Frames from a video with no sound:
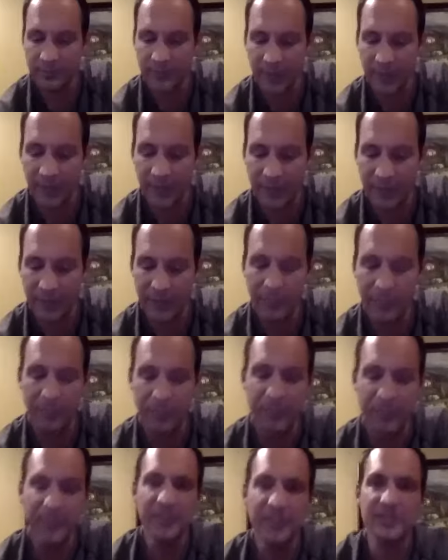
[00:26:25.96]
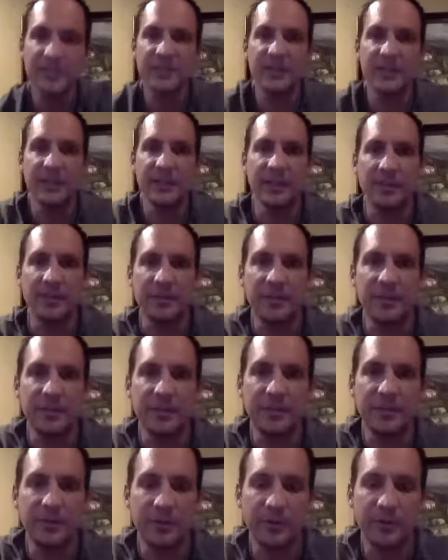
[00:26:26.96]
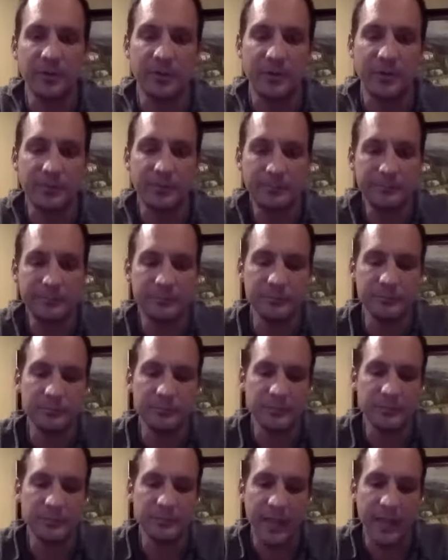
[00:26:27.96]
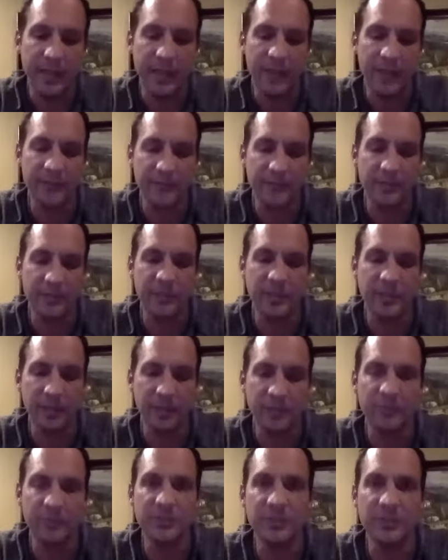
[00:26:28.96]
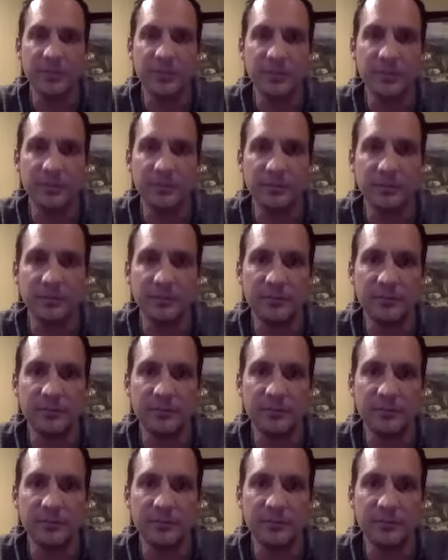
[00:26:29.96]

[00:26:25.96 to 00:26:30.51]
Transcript: I, the biggest thing that people have to come to